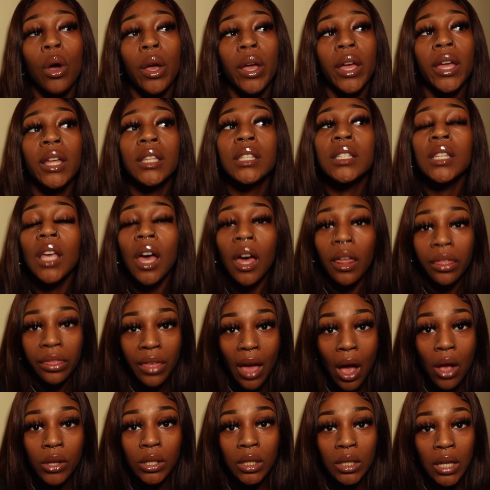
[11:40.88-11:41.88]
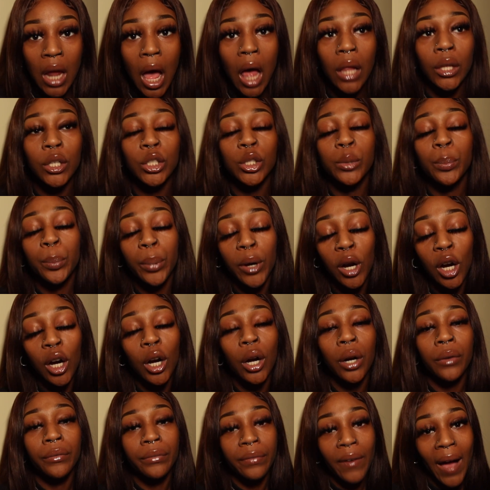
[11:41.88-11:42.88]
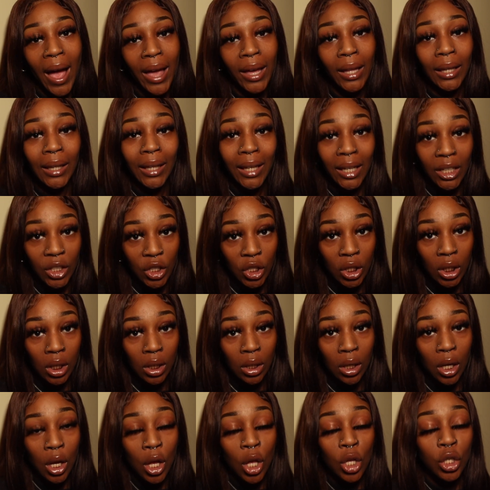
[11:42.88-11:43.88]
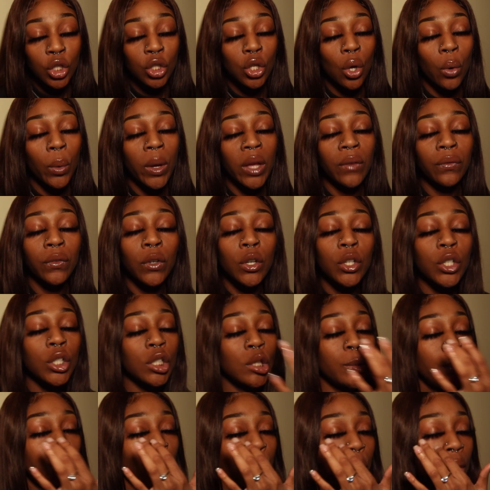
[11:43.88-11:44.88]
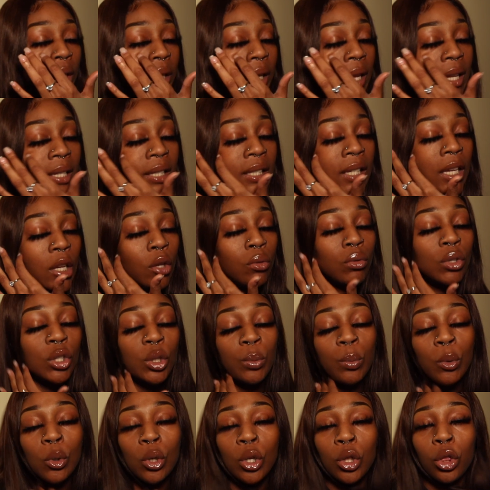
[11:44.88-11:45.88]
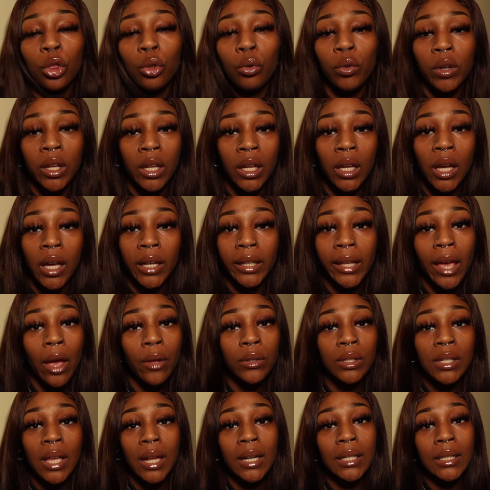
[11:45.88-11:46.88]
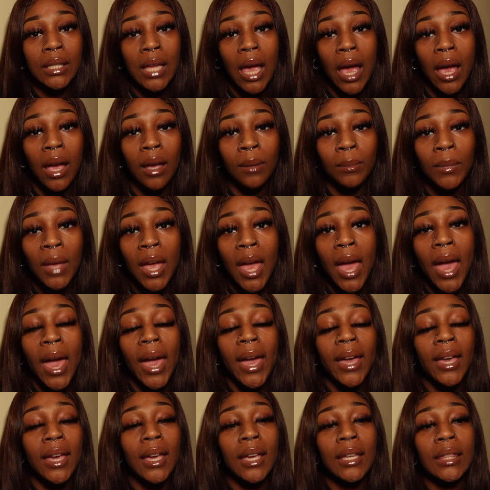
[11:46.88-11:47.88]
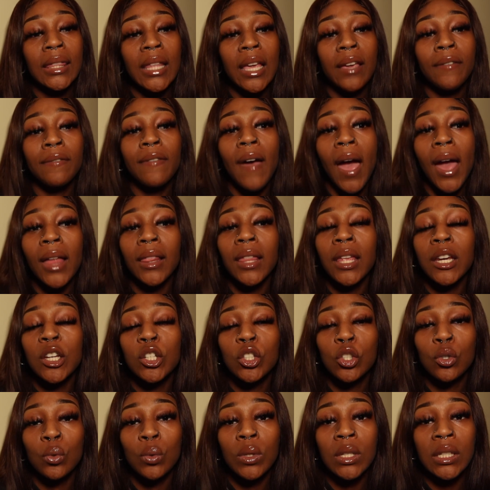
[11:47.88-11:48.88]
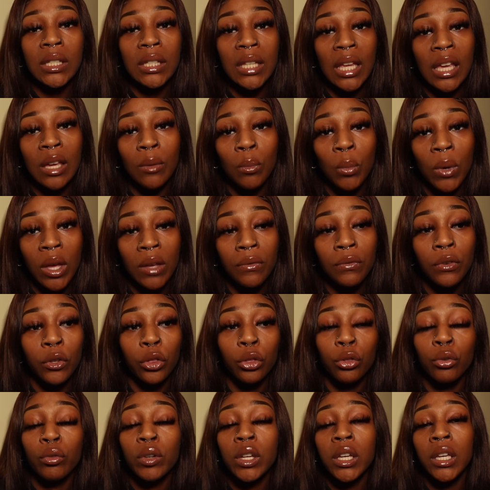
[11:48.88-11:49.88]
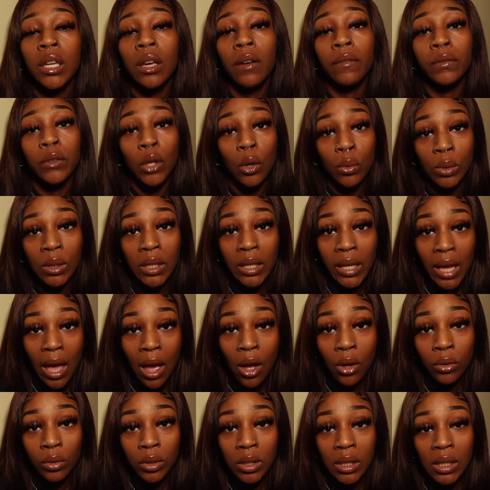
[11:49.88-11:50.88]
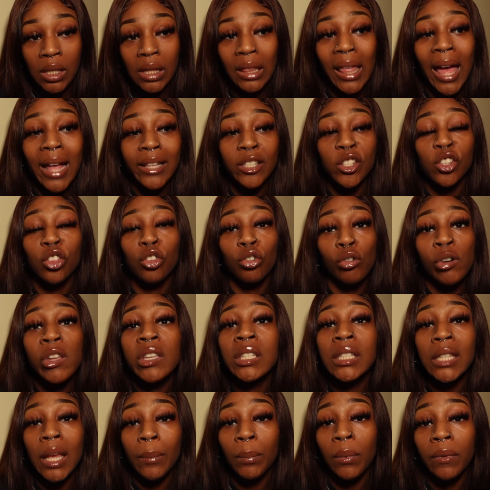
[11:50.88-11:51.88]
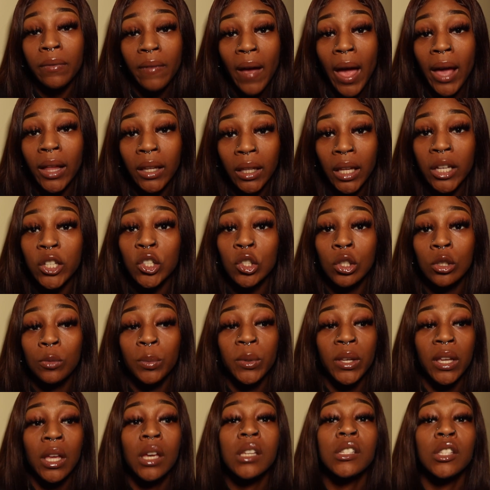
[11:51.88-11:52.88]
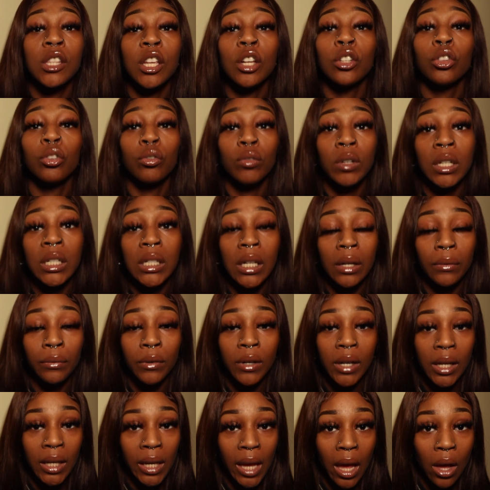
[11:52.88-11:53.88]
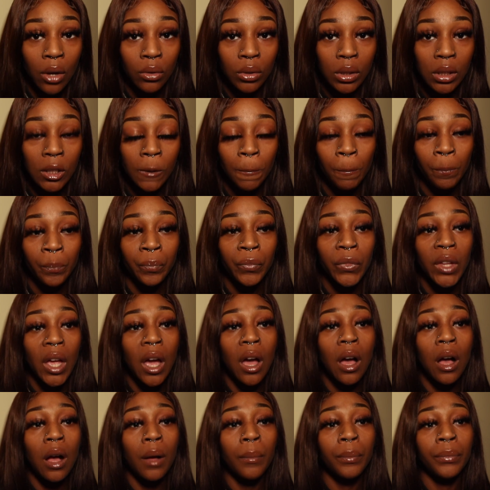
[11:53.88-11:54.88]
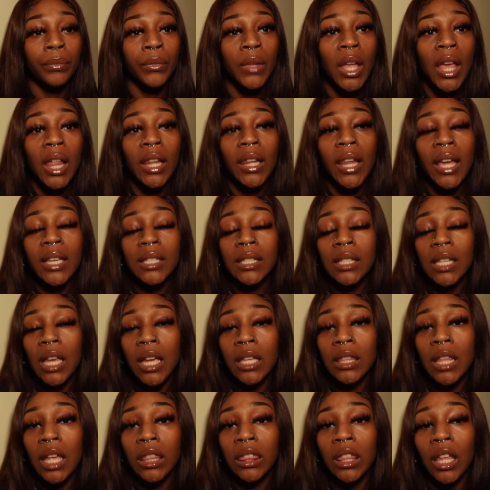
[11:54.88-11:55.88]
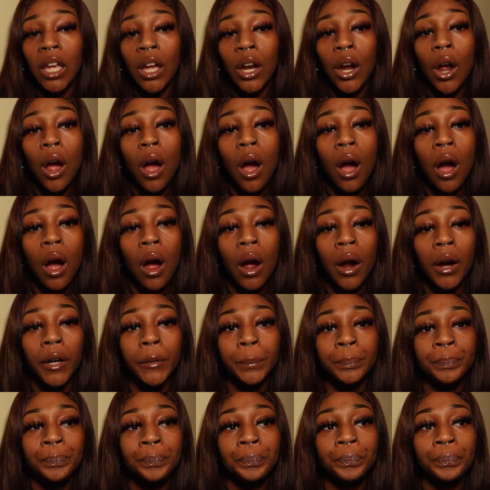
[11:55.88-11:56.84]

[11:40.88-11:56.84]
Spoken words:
it's $1,000 per violation. So if you're disputing, let's say you disputed 3 accounts at a time and they violated you the same way for 3 of those accounts, that's 3 separate violations because they're 3 different accounts. Let's say that the